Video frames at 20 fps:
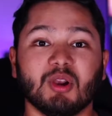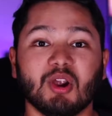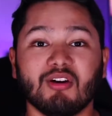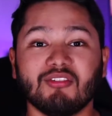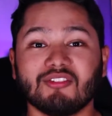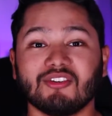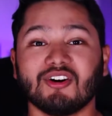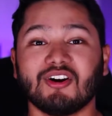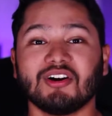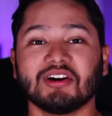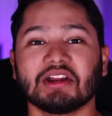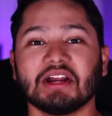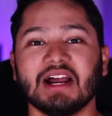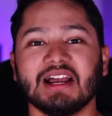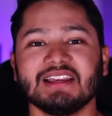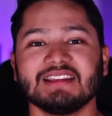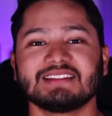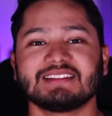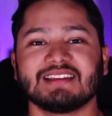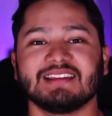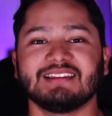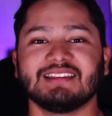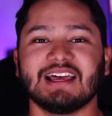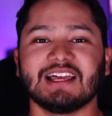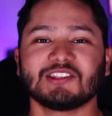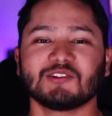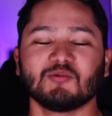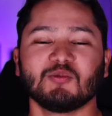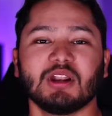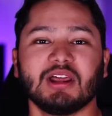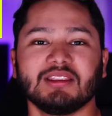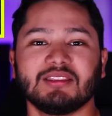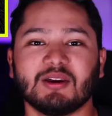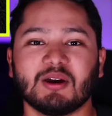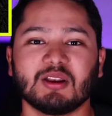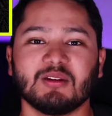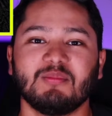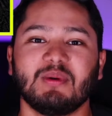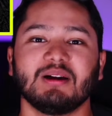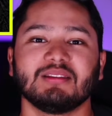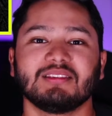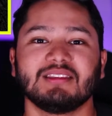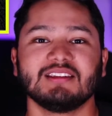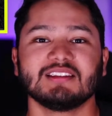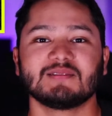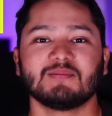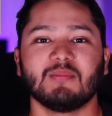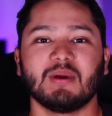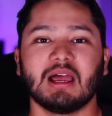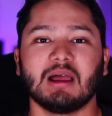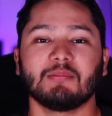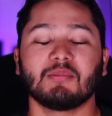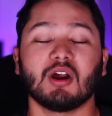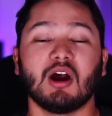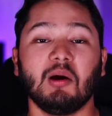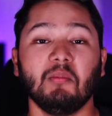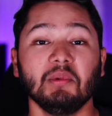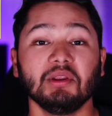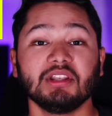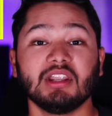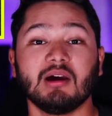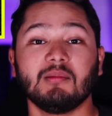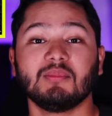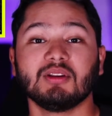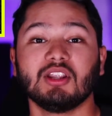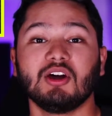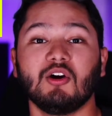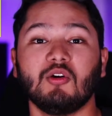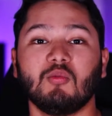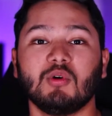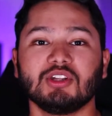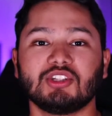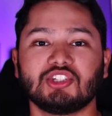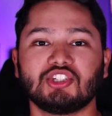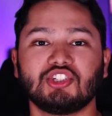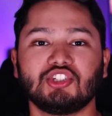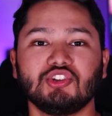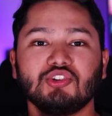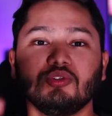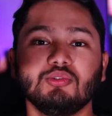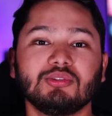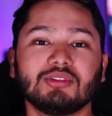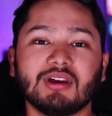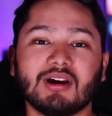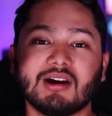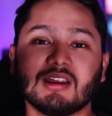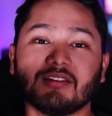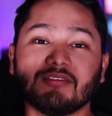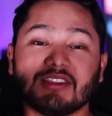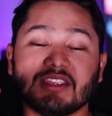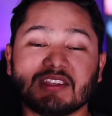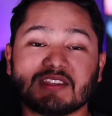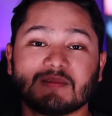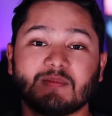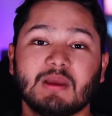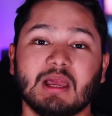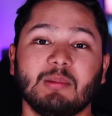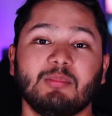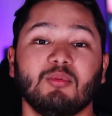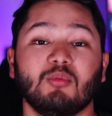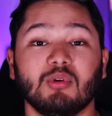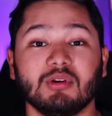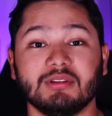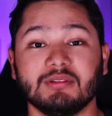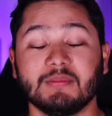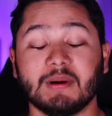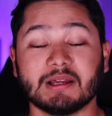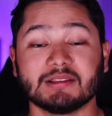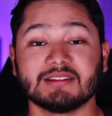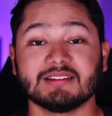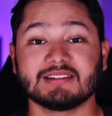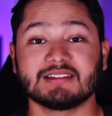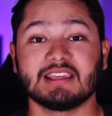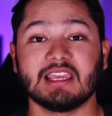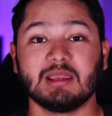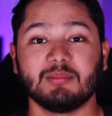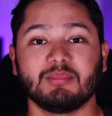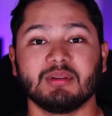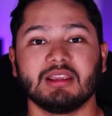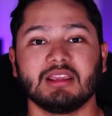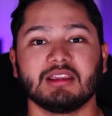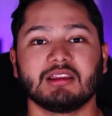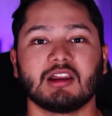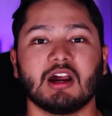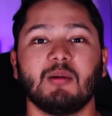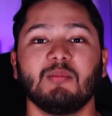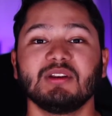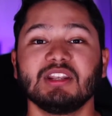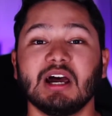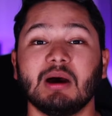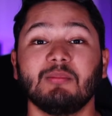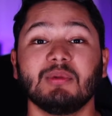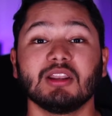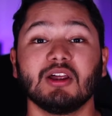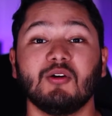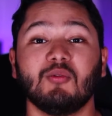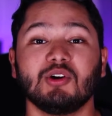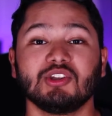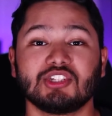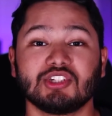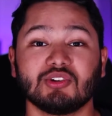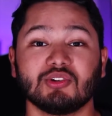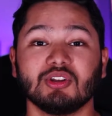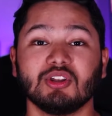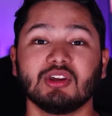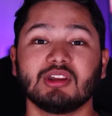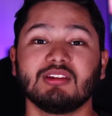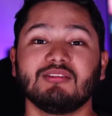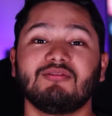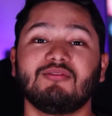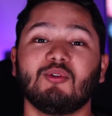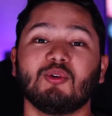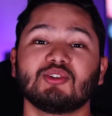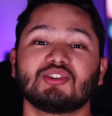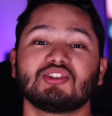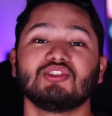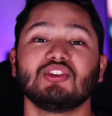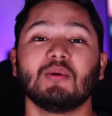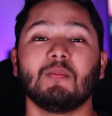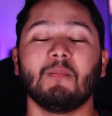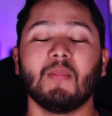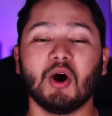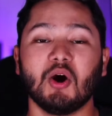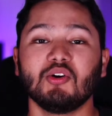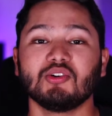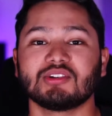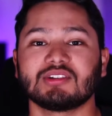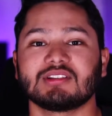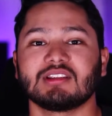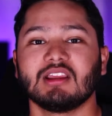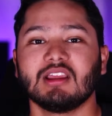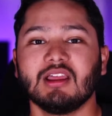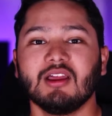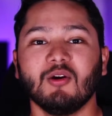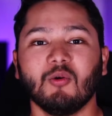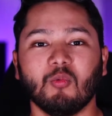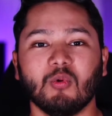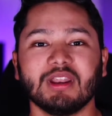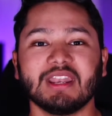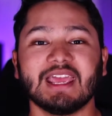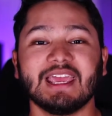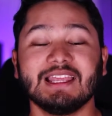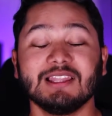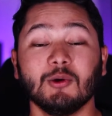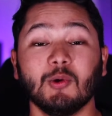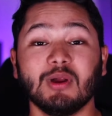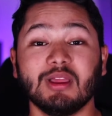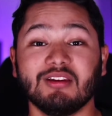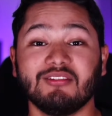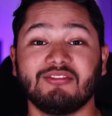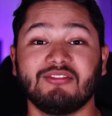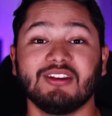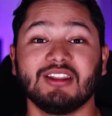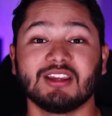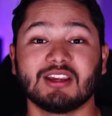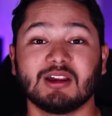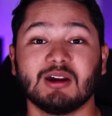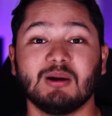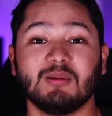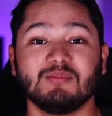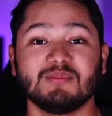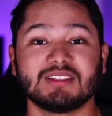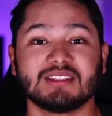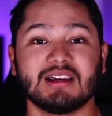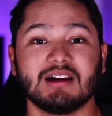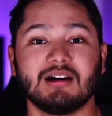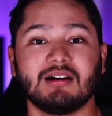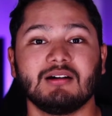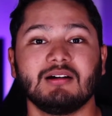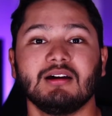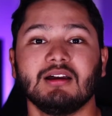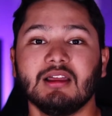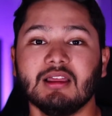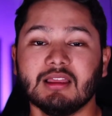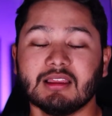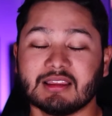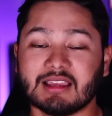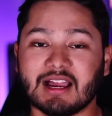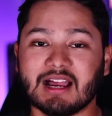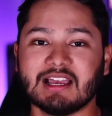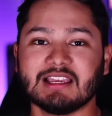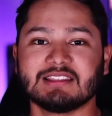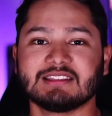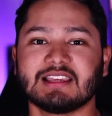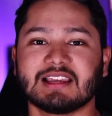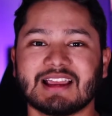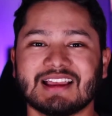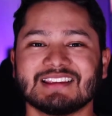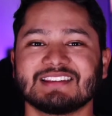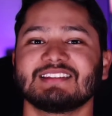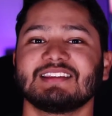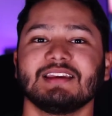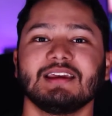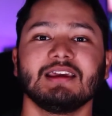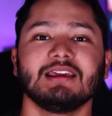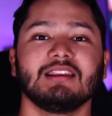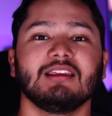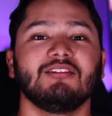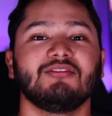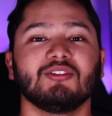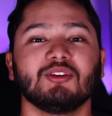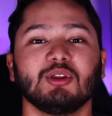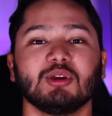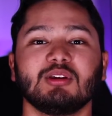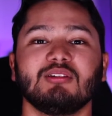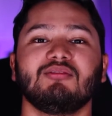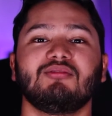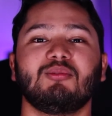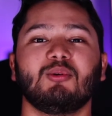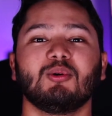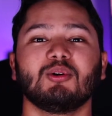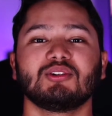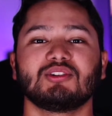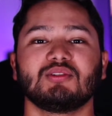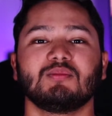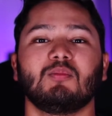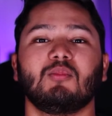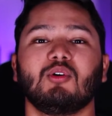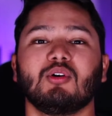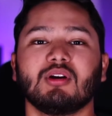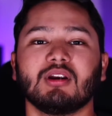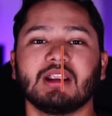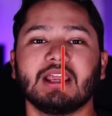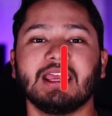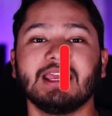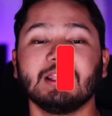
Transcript: But overall, guys, that's what I thought about this map. Comment down below what you thought of this map and what about this gameplay. Comment down below what you're looking forward to the most when Halo Infinite comes out. Guys, like I said, if you're looking forward to more